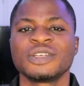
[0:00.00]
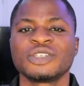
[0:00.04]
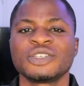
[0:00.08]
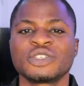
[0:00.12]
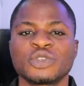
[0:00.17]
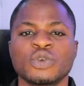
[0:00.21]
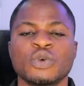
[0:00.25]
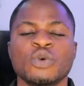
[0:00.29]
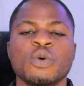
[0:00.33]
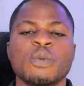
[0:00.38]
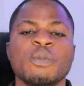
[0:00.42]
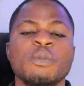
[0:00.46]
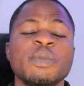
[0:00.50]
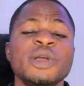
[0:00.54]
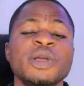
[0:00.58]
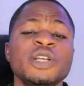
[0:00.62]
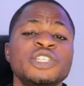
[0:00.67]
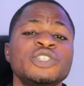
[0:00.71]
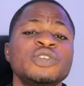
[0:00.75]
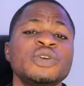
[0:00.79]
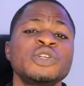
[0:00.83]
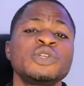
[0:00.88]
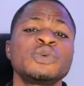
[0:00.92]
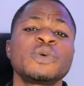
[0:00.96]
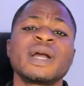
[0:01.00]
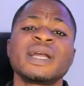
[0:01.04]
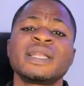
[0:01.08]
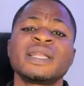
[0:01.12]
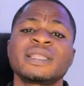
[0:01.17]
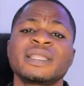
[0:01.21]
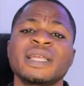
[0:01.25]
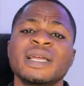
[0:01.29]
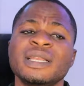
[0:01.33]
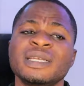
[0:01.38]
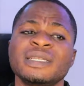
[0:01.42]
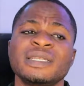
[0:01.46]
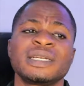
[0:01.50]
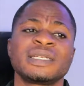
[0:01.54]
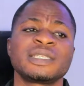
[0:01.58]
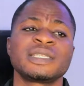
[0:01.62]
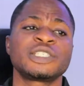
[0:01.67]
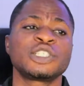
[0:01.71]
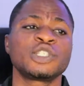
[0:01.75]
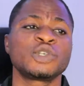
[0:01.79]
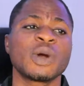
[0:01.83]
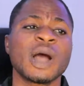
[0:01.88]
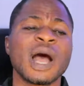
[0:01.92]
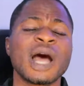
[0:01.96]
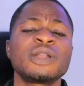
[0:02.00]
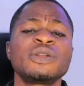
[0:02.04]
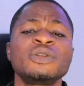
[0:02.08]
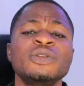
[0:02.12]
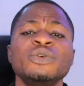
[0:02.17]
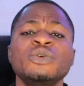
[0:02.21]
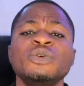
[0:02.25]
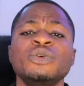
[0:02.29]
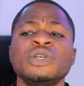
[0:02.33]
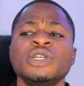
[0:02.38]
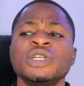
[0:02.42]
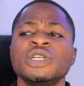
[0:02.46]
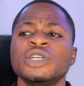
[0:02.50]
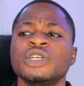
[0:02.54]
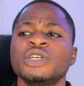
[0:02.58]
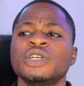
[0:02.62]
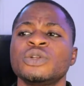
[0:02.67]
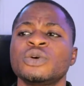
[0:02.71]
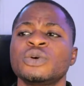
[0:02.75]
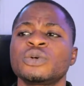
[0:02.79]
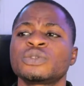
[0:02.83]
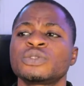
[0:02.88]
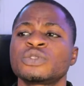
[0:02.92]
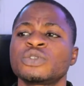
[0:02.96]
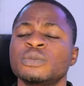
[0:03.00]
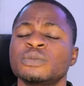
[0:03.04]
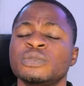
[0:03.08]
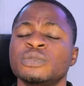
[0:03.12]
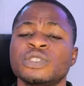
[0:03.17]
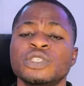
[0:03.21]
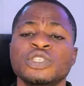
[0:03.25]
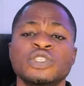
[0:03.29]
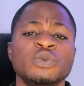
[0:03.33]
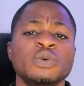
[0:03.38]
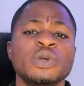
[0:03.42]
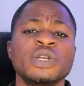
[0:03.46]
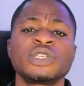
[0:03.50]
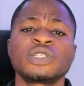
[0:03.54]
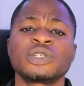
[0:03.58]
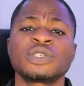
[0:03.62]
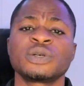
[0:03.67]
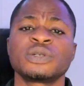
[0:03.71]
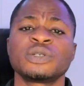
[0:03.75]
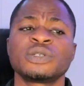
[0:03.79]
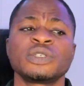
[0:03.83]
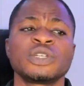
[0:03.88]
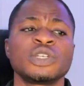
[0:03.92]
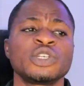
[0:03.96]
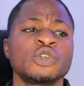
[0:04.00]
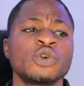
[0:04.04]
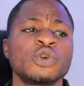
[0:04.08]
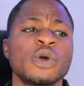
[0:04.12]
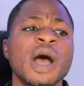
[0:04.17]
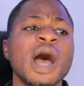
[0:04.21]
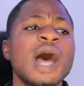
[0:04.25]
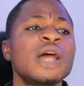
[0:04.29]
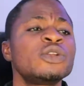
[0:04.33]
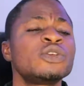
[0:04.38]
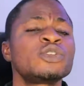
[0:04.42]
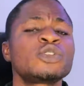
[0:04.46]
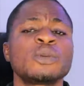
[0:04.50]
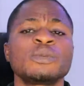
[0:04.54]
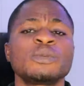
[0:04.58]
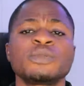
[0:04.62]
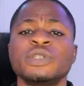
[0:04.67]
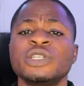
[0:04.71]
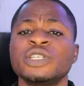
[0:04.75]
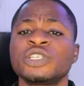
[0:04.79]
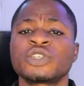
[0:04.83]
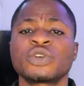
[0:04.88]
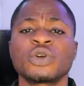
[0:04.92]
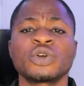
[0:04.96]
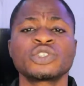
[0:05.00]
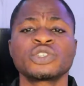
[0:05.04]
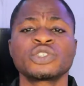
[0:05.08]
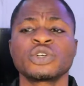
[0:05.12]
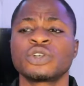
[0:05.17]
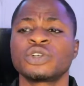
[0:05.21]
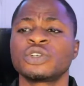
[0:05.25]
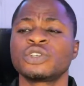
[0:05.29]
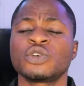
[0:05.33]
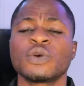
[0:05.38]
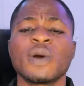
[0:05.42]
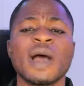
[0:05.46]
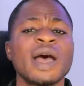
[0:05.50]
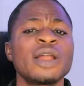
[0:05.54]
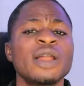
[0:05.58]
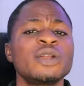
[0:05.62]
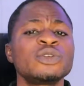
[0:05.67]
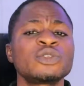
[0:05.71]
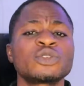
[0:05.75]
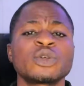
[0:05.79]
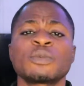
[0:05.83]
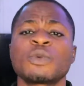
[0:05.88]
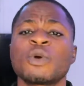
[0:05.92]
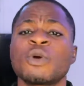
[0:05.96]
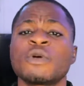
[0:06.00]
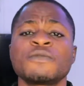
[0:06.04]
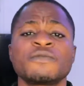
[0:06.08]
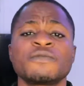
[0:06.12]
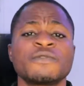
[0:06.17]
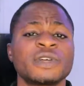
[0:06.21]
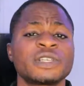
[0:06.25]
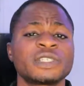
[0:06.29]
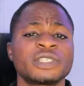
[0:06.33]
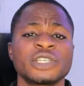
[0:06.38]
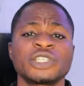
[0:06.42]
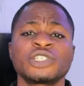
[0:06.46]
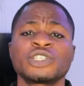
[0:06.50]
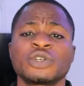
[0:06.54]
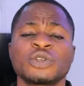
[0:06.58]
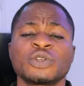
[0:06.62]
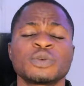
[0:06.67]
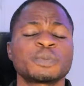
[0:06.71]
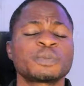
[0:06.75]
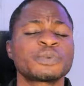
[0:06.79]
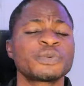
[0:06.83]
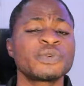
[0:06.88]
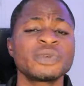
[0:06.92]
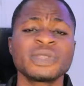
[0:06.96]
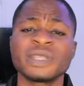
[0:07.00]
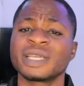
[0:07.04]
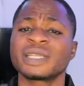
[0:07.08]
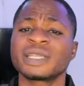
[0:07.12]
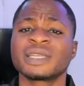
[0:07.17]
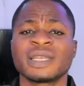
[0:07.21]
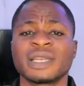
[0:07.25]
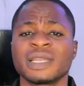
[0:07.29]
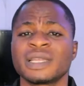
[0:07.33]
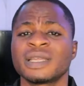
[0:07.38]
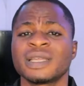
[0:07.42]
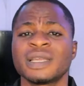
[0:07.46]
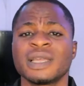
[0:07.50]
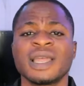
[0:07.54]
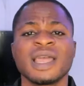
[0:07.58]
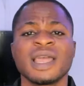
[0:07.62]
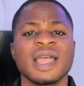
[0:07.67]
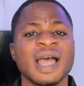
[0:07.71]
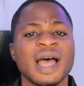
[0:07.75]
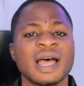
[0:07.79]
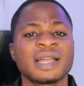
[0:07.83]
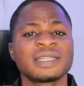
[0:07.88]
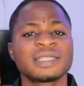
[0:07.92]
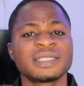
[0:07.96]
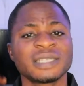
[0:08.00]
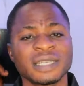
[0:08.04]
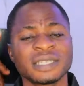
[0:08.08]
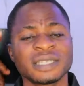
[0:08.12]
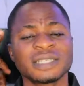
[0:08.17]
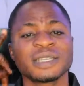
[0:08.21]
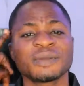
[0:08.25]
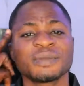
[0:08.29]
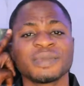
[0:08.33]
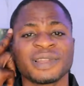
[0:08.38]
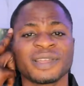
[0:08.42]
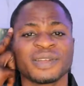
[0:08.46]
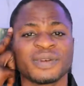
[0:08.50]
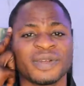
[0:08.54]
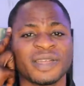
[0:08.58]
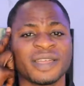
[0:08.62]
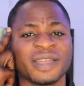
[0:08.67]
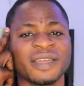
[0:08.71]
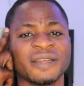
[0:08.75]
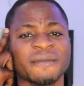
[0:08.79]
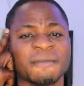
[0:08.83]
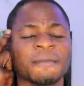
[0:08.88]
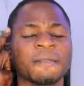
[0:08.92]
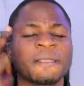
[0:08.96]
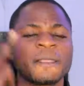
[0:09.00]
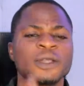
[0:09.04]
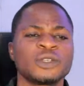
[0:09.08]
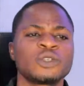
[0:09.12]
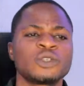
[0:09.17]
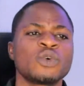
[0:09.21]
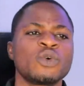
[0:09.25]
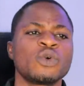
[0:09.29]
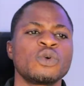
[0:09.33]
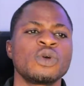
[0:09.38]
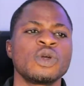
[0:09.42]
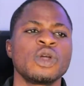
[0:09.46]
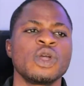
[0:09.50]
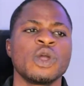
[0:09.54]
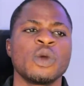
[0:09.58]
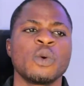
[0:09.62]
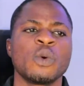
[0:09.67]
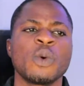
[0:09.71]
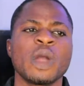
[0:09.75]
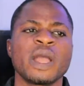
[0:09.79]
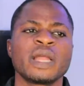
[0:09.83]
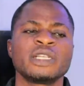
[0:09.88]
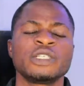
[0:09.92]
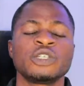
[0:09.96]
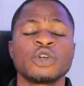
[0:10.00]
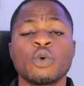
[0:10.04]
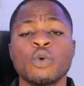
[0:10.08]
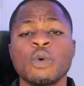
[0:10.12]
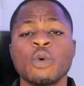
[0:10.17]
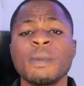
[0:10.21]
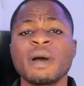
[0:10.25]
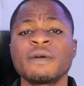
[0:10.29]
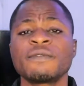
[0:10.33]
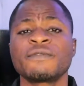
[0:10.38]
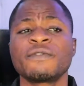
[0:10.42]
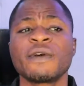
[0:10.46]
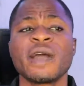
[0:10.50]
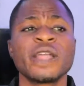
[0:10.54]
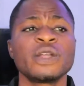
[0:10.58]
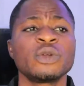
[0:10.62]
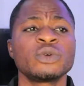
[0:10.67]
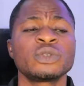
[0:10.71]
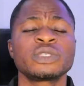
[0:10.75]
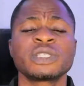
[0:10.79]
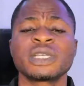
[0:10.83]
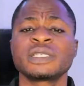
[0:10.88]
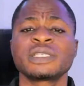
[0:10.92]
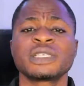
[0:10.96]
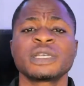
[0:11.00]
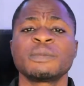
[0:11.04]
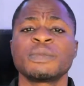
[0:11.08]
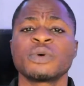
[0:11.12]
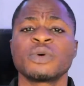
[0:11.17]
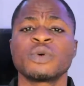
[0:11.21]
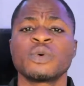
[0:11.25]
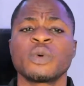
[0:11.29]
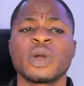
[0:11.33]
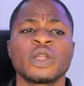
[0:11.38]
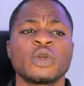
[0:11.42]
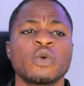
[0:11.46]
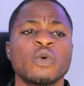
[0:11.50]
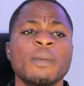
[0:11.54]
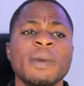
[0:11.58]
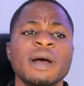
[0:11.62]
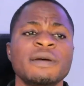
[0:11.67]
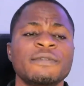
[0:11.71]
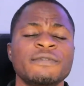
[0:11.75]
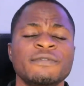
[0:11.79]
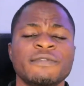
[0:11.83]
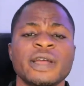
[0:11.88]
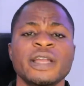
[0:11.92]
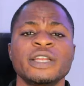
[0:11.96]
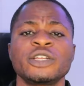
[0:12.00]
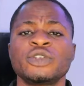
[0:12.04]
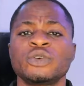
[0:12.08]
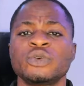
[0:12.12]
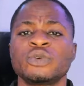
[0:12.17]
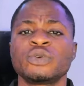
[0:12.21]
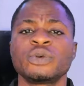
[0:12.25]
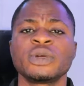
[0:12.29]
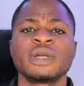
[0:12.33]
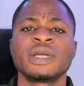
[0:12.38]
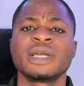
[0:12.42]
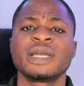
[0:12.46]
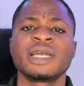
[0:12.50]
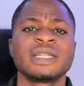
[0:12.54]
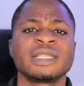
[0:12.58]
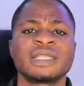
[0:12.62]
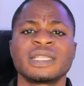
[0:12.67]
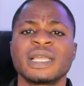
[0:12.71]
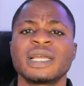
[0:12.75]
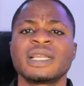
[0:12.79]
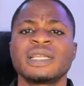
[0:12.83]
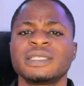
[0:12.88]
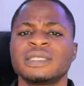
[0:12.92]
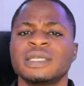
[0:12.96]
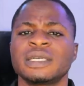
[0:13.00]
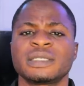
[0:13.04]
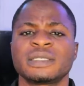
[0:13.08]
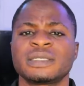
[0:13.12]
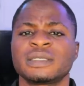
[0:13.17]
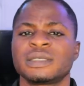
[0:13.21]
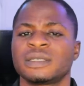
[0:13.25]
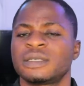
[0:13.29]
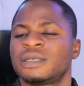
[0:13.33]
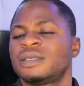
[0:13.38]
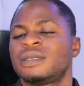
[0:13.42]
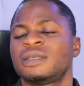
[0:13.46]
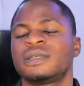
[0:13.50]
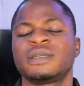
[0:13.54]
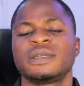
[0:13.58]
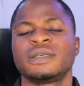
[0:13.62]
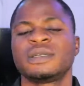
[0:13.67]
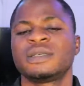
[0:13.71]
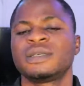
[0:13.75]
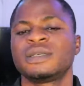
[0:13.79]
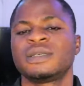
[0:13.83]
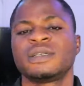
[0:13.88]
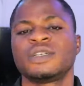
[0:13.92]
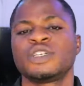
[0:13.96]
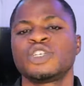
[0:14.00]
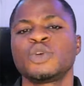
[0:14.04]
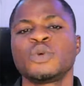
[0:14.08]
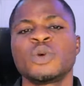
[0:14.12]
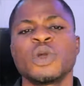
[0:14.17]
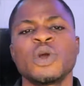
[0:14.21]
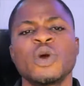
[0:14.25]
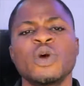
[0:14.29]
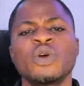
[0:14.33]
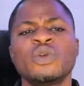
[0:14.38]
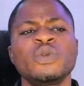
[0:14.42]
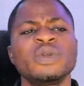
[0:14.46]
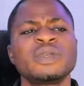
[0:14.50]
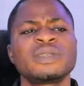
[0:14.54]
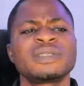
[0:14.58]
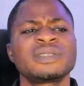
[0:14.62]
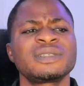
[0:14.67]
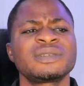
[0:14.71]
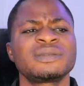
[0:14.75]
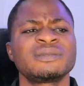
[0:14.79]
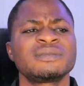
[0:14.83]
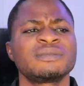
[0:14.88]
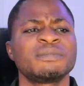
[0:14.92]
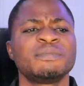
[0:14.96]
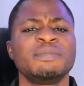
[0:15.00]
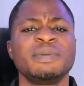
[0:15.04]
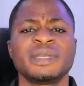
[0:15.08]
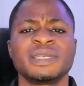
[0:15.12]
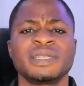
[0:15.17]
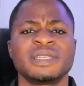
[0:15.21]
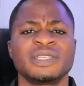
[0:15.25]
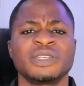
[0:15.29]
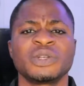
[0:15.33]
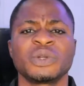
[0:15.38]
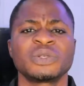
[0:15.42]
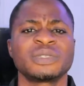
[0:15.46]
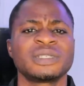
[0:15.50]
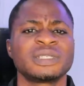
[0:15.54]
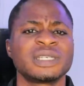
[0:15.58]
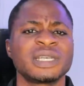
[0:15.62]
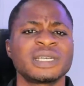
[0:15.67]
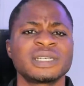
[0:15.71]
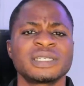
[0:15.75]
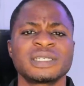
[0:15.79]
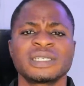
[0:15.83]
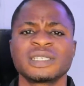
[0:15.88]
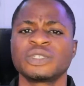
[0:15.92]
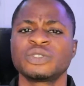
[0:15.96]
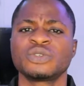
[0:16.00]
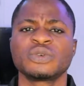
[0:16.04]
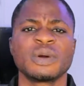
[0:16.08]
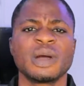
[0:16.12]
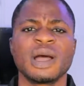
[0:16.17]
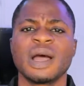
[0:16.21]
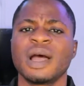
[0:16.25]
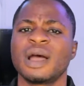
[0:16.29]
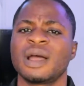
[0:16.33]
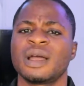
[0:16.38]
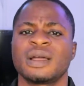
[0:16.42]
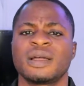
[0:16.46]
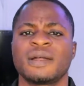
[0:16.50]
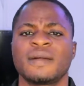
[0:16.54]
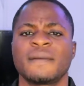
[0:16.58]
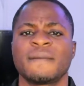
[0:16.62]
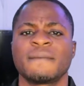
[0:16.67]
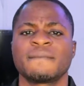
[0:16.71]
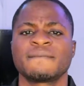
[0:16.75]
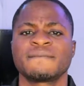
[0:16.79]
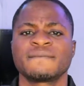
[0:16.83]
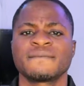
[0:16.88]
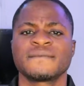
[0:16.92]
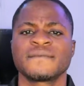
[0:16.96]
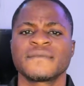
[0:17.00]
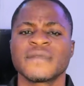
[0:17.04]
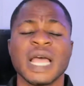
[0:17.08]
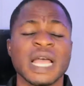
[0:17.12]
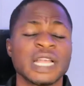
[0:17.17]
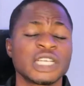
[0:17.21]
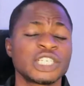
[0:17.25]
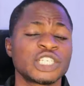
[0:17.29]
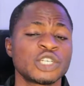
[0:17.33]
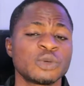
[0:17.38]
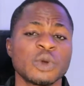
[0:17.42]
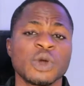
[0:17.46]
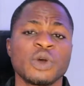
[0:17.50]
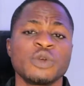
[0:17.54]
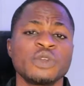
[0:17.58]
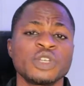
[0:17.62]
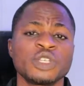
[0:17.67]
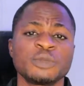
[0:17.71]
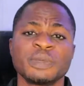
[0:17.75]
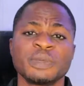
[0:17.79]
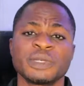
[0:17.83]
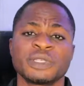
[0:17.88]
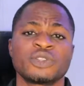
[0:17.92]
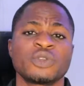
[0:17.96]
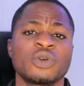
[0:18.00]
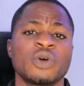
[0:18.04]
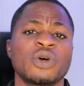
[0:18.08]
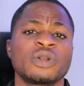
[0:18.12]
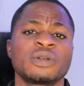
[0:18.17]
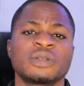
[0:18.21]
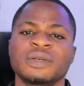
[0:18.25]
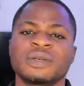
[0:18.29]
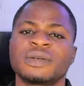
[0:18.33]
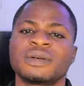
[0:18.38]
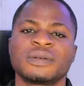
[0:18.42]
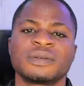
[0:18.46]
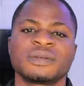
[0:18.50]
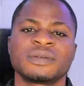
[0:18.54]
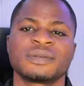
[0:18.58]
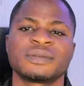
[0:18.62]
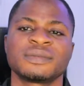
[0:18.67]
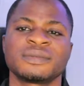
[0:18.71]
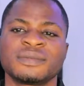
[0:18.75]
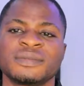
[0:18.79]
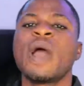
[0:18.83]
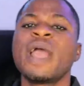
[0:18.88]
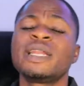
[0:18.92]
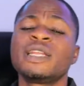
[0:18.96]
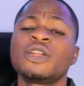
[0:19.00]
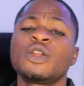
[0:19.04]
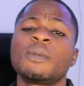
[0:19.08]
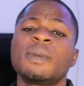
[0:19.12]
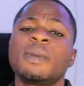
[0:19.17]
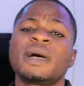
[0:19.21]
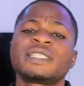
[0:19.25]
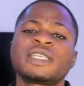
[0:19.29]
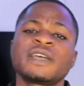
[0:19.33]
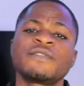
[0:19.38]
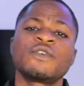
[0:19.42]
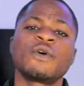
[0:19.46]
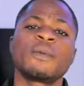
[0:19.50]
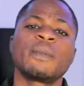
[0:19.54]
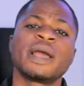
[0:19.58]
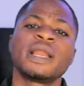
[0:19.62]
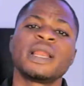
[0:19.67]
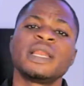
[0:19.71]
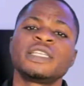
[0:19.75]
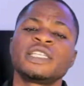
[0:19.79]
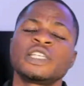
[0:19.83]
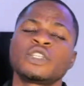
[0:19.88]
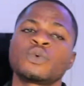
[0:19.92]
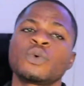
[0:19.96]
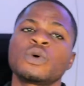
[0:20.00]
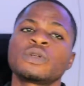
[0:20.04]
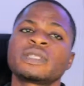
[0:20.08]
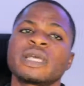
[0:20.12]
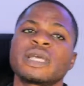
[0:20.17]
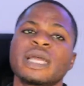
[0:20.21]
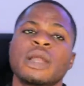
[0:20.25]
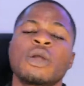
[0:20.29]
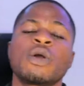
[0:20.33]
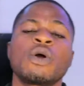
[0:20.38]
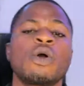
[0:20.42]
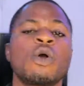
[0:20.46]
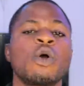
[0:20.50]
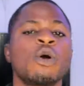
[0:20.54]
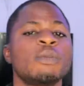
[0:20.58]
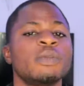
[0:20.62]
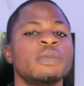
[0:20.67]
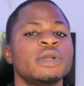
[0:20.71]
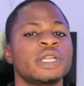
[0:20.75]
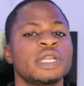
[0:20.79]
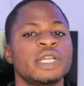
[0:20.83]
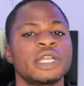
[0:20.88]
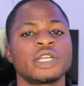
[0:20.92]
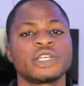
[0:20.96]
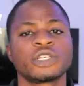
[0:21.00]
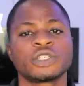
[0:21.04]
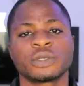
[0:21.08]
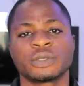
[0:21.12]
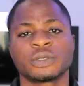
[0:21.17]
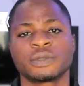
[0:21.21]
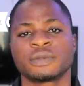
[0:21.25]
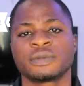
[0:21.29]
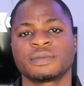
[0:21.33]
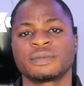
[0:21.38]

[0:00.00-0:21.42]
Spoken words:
So make sure you are intelligent. You handle some situation, you handle some discussion, you handle some conversation prudently and sensibly. Okay, so when your woman find you sensible, when your woman find you intelligent, you will always be sexy to her, and she will always be turned on. Why the number 7 on my list is what I call communication.